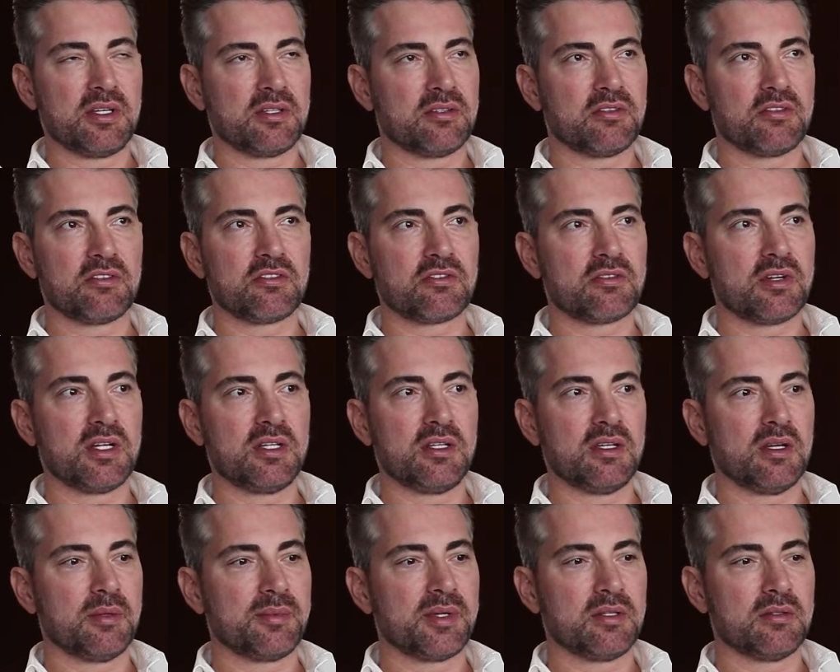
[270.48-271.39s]
and in
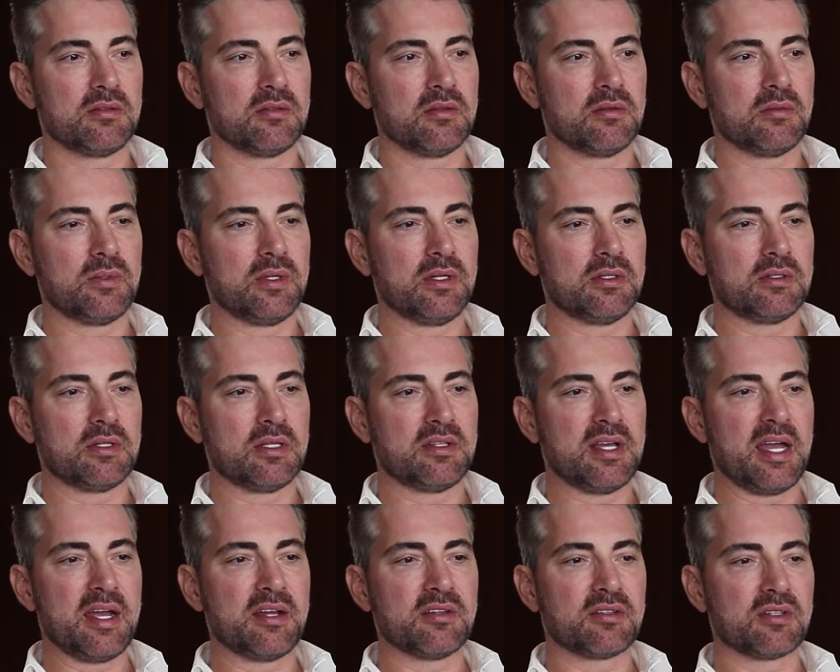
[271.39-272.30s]
Australia. I mean, the
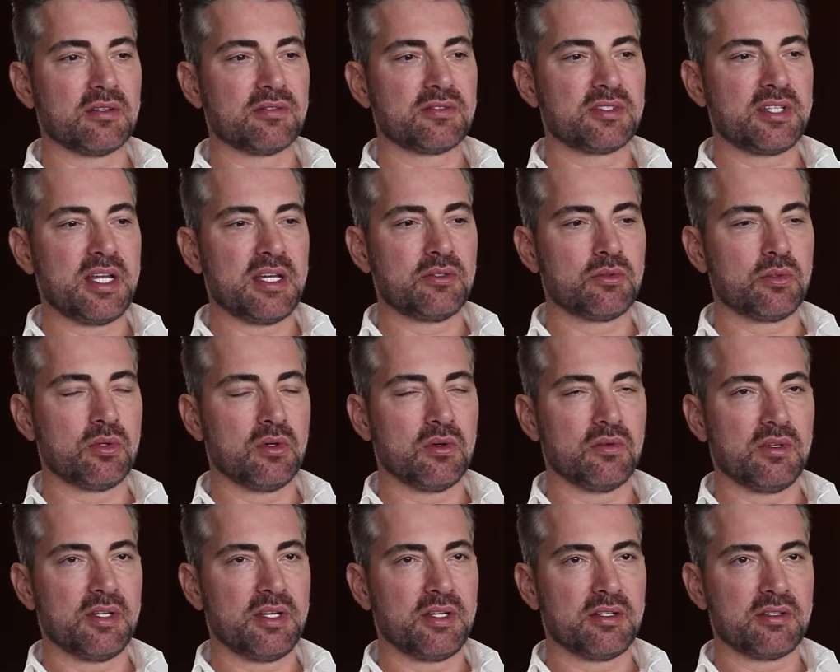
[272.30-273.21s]
days of
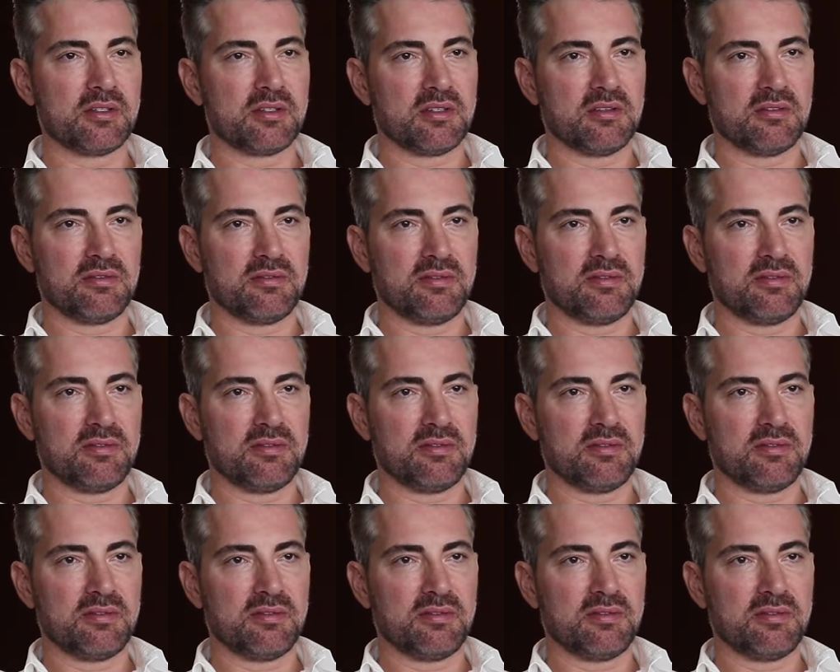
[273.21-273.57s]
10-12 litres of